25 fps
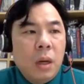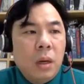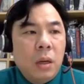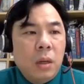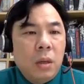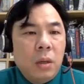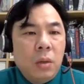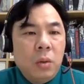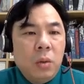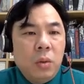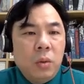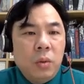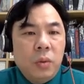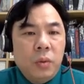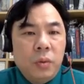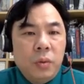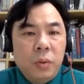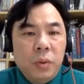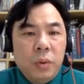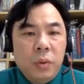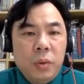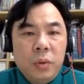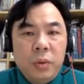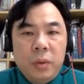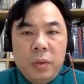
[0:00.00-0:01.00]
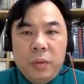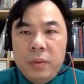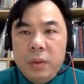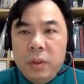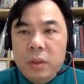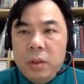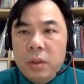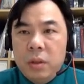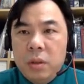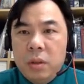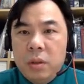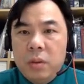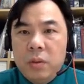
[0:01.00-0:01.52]
useful
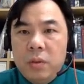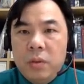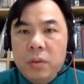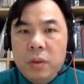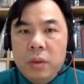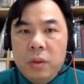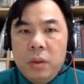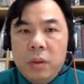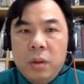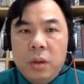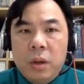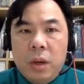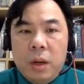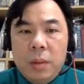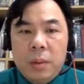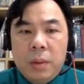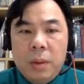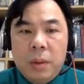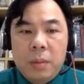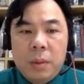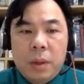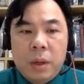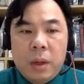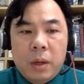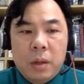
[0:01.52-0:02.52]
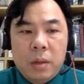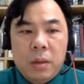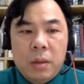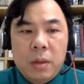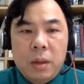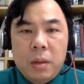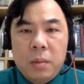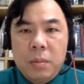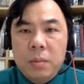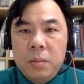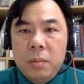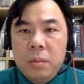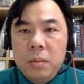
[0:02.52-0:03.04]
revisions for your upcoming
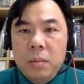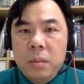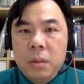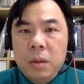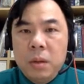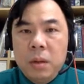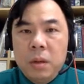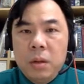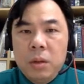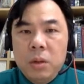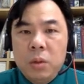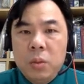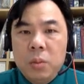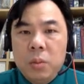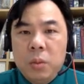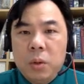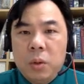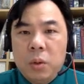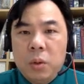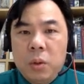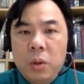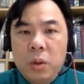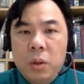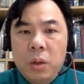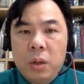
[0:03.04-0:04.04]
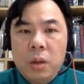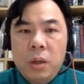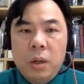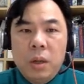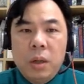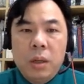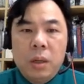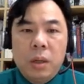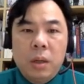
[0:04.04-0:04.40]
exam tomorrow. All right.